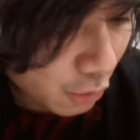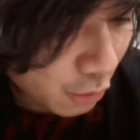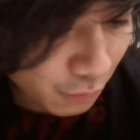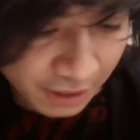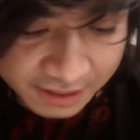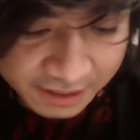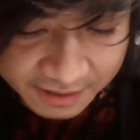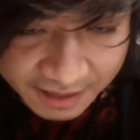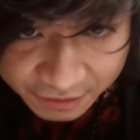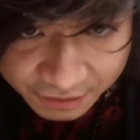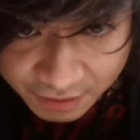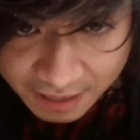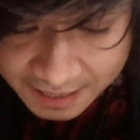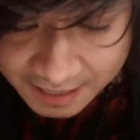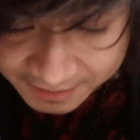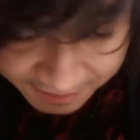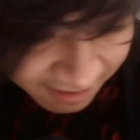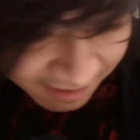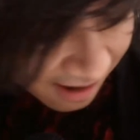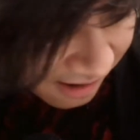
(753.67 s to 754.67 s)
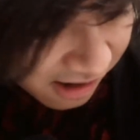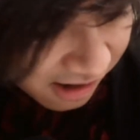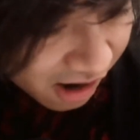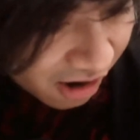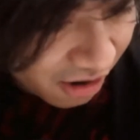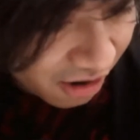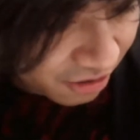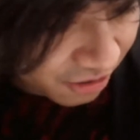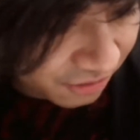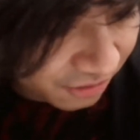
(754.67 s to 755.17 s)
A week later, I did not
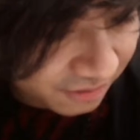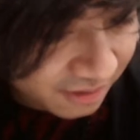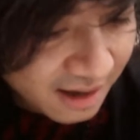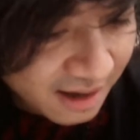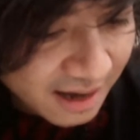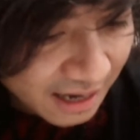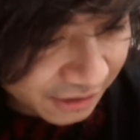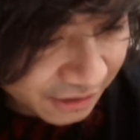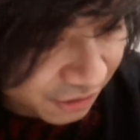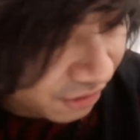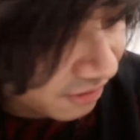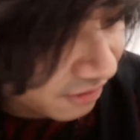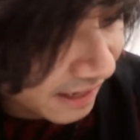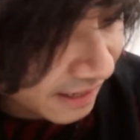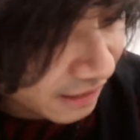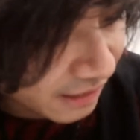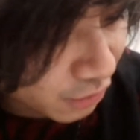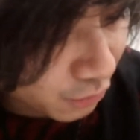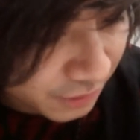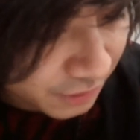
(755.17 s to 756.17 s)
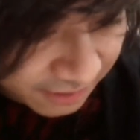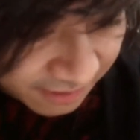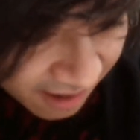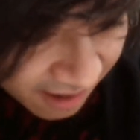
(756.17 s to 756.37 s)
call her. A year later, we did